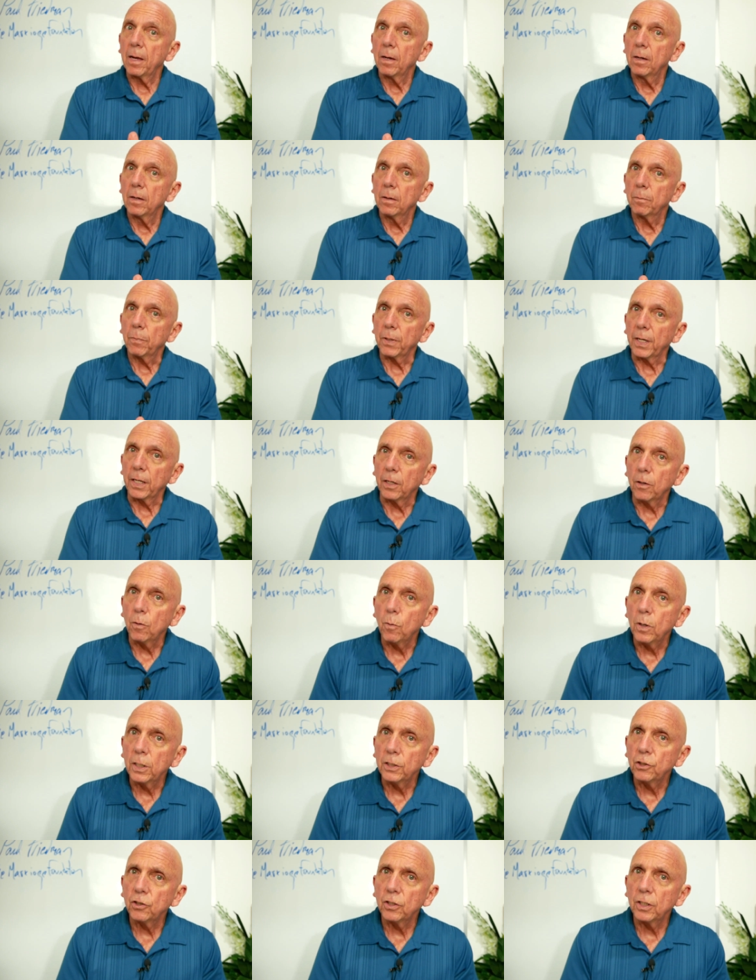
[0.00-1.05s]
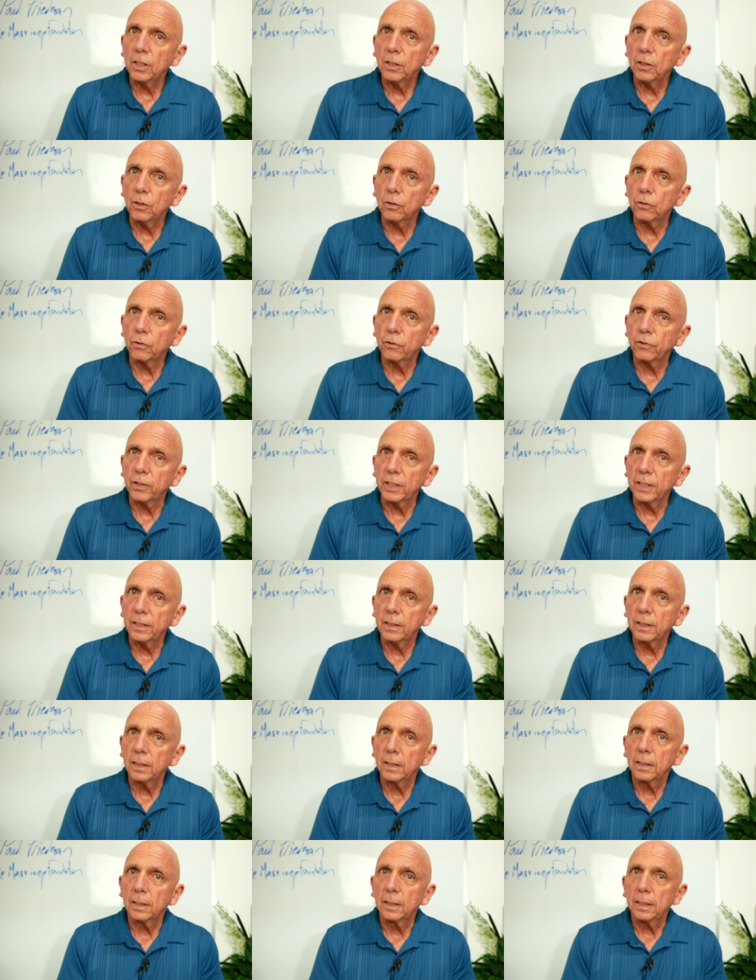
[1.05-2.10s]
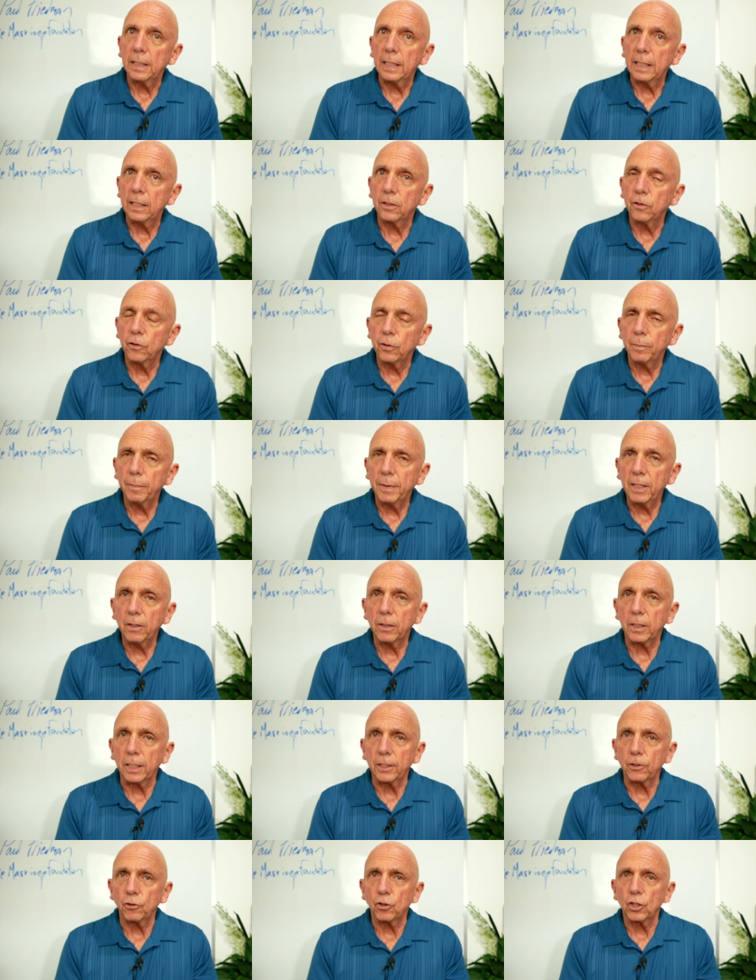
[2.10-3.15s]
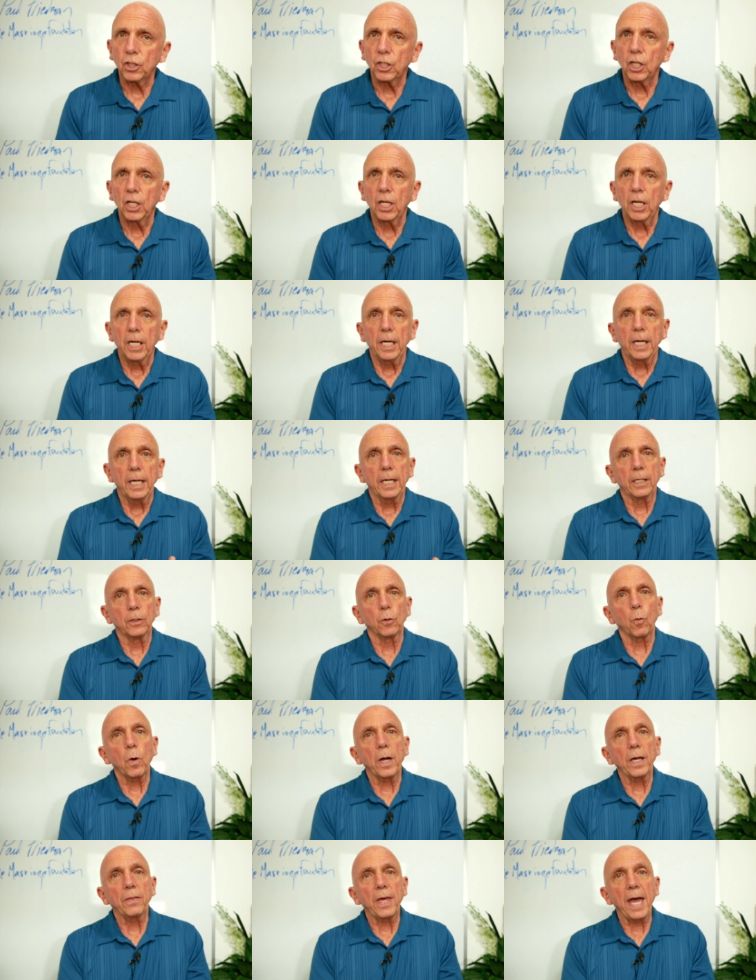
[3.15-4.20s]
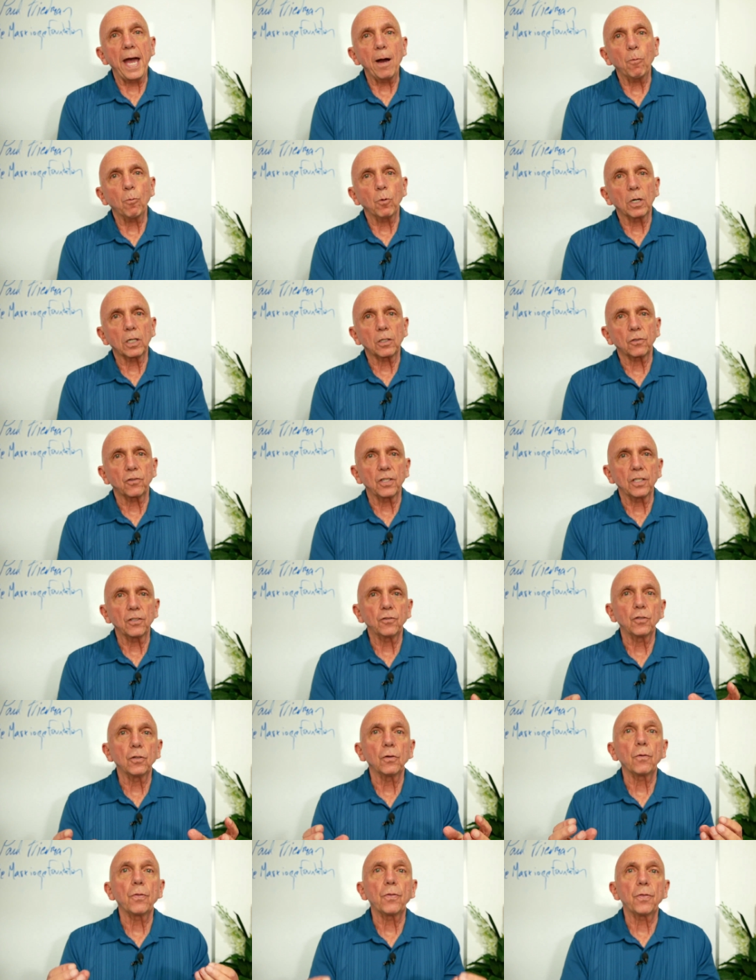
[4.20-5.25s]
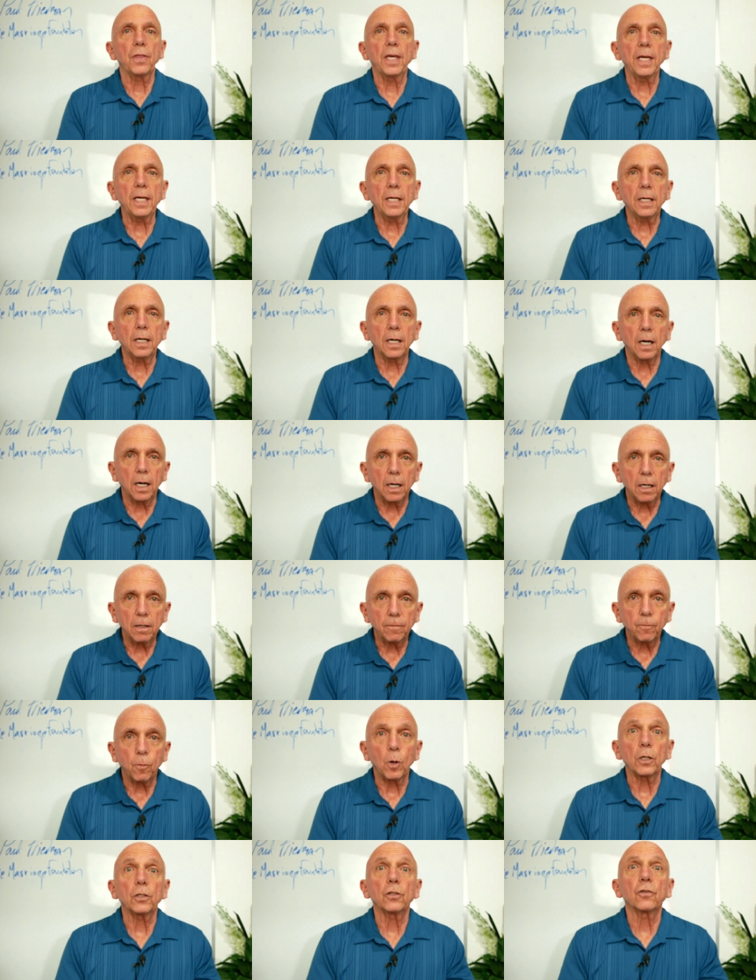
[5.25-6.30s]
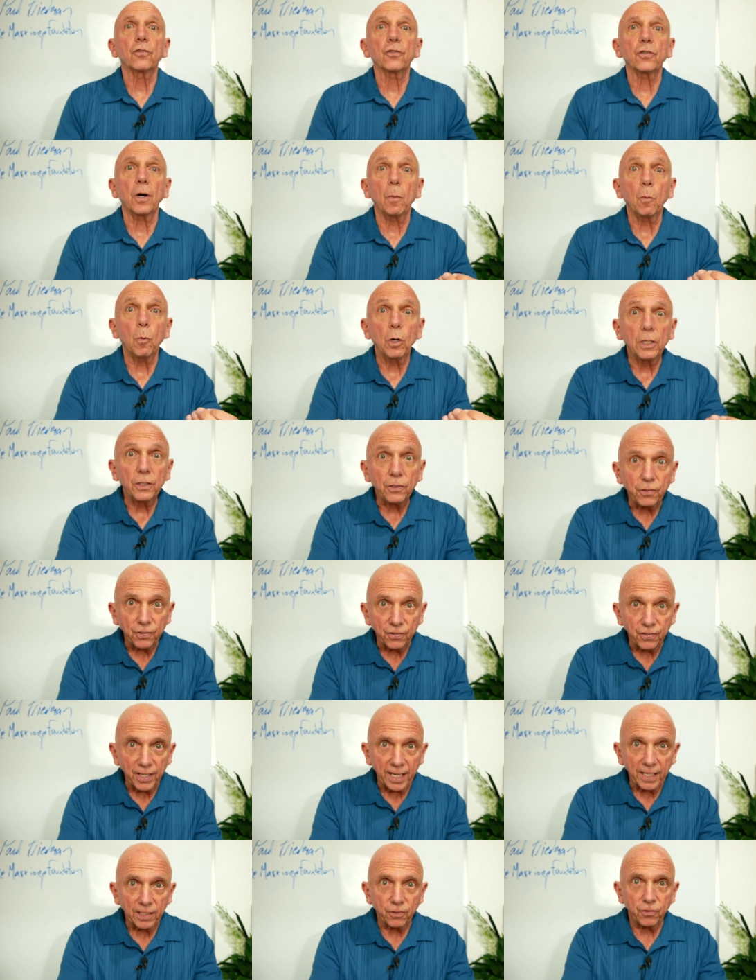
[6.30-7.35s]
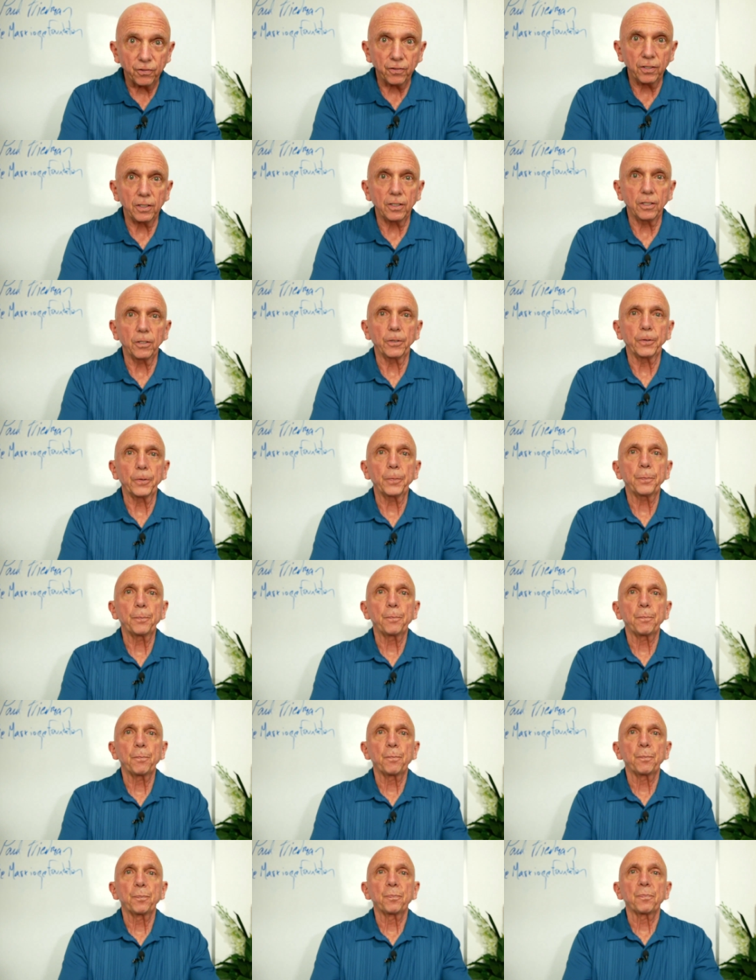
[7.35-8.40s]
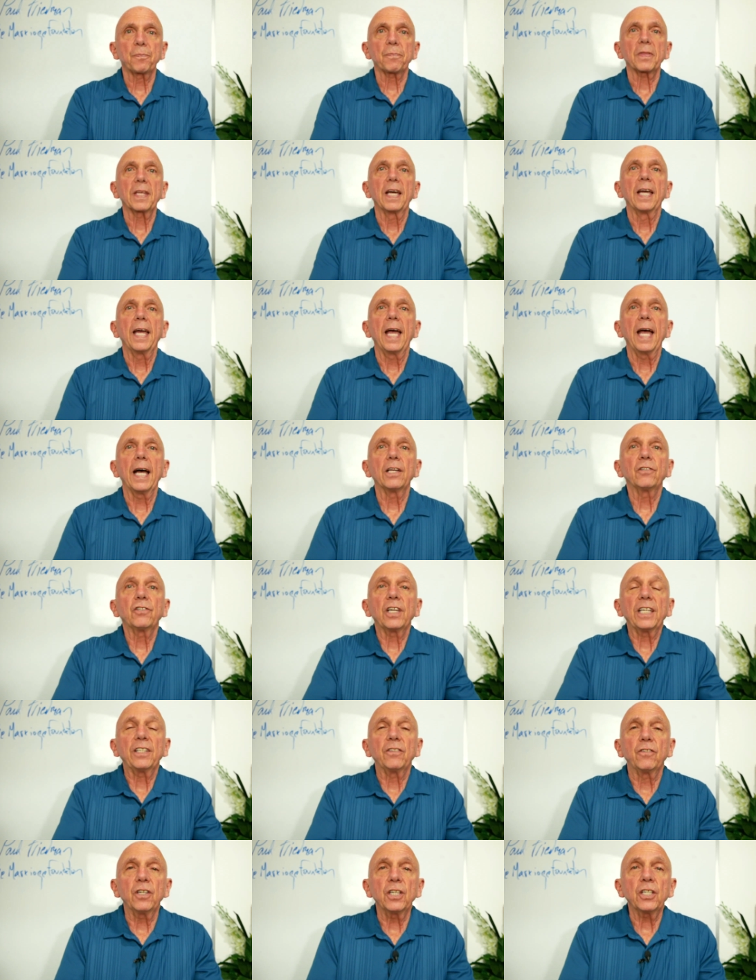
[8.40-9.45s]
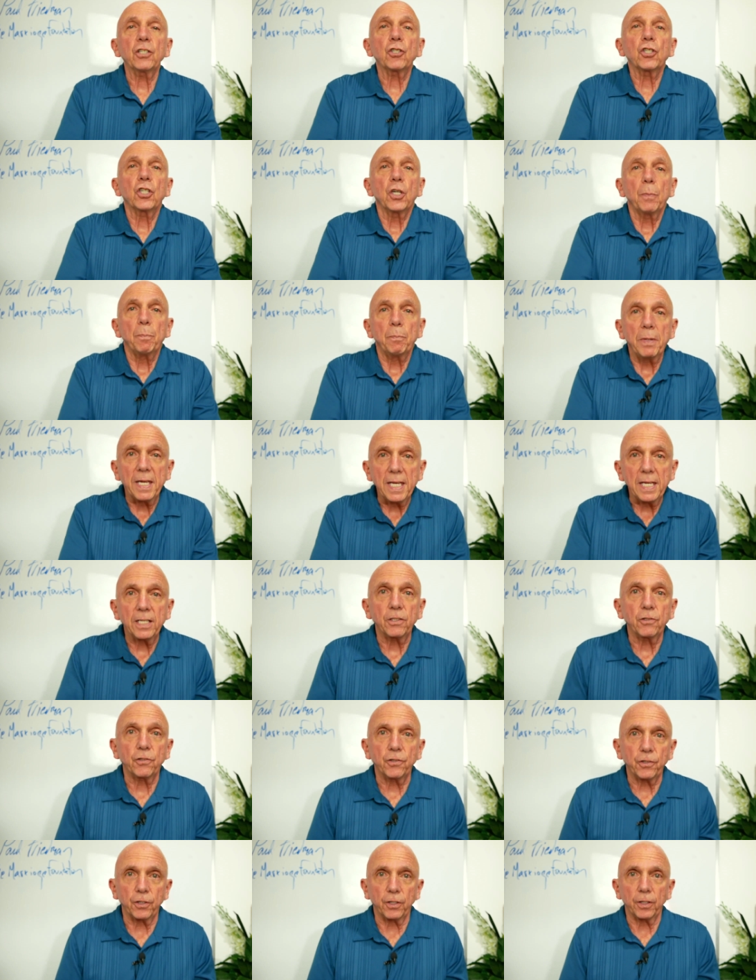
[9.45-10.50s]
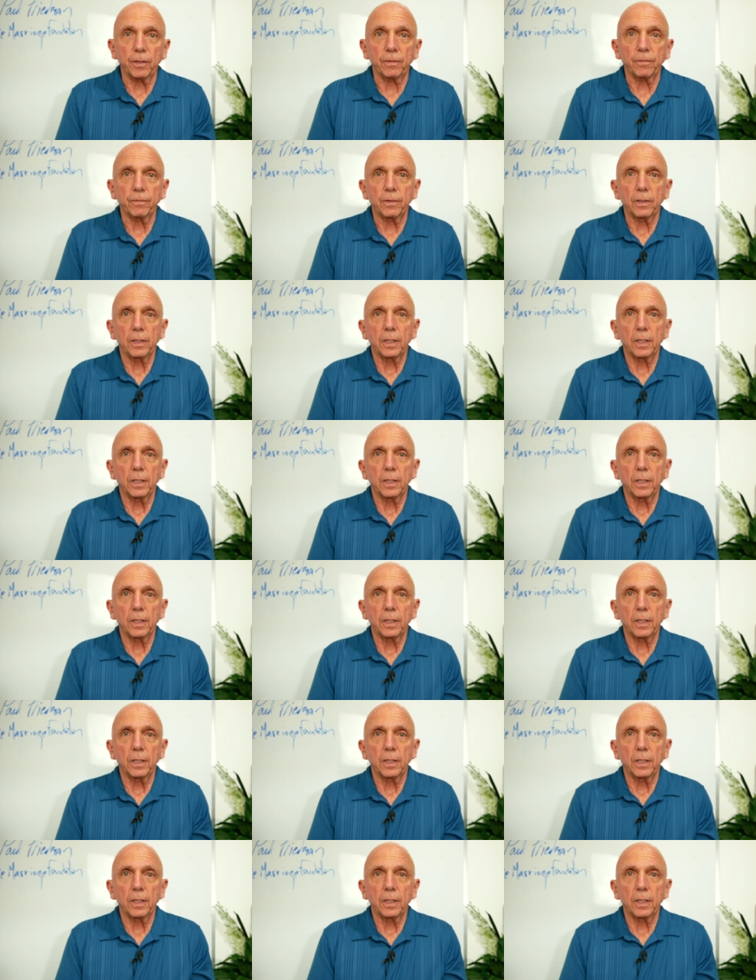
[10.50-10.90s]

But I don't want you to use it in your marriage. And the way that works is you think of what someone says to you as a dish being served.